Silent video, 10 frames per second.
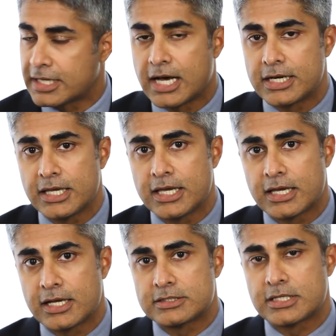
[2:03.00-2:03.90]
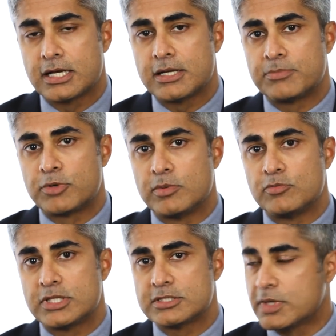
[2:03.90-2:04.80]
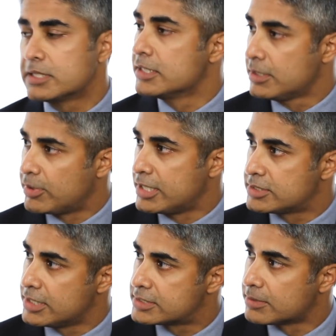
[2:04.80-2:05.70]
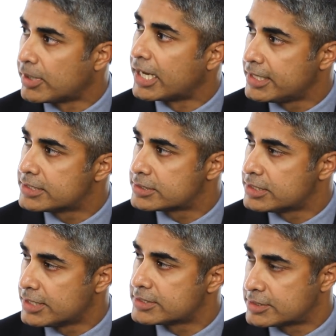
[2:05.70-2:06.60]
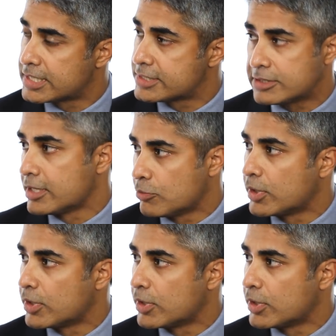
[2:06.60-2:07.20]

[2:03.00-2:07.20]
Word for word: that R E A has a, a problem with as well, but it's it's a buy. It's it, it's executing